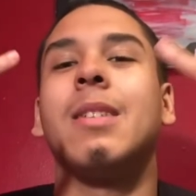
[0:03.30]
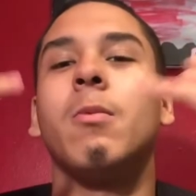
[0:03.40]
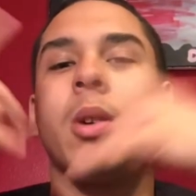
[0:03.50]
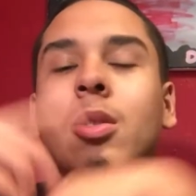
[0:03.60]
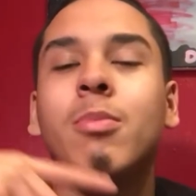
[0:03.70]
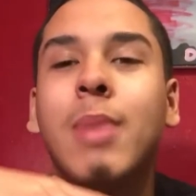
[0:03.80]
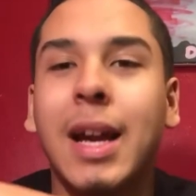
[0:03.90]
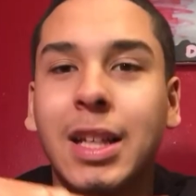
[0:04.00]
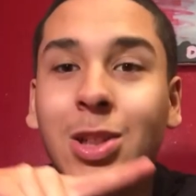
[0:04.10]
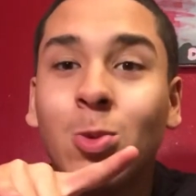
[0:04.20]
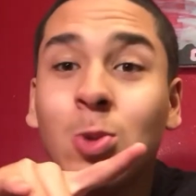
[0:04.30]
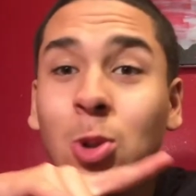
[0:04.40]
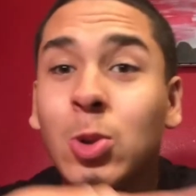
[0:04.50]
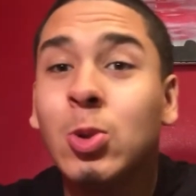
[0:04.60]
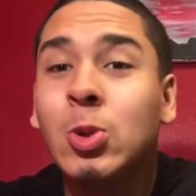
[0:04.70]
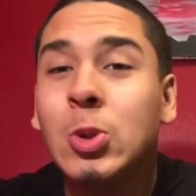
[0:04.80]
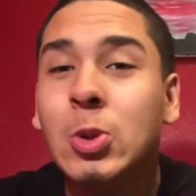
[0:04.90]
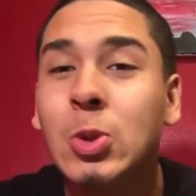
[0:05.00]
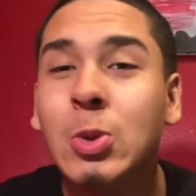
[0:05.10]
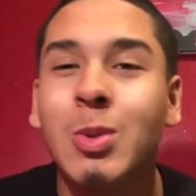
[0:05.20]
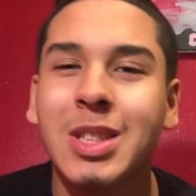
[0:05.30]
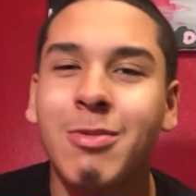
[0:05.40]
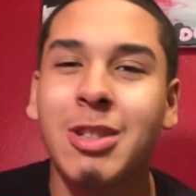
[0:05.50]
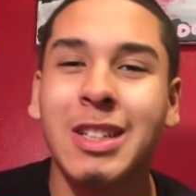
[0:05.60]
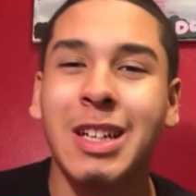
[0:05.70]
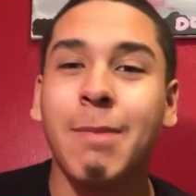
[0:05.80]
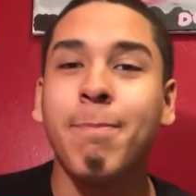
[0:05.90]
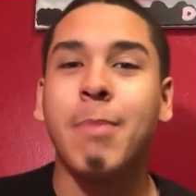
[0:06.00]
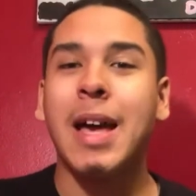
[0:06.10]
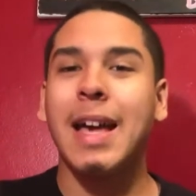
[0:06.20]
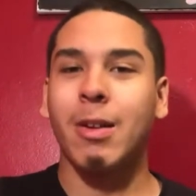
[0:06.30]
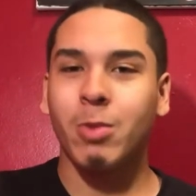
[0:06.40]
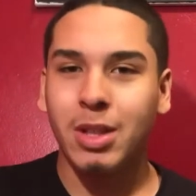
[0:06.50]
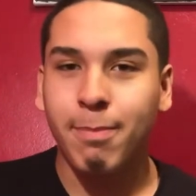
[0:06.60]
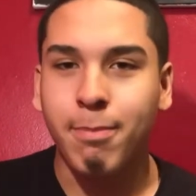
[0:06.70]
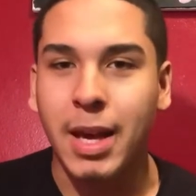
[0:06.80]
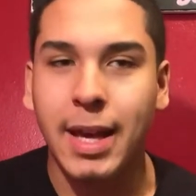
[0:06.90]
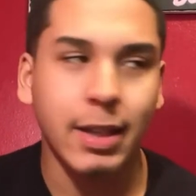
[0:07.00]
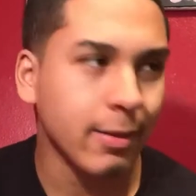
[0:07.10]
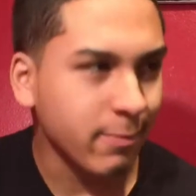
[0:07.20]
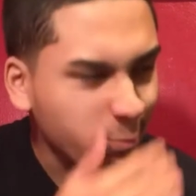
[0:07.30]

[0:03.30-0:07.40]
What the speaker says: Welcome back, YouTube. Welcome back.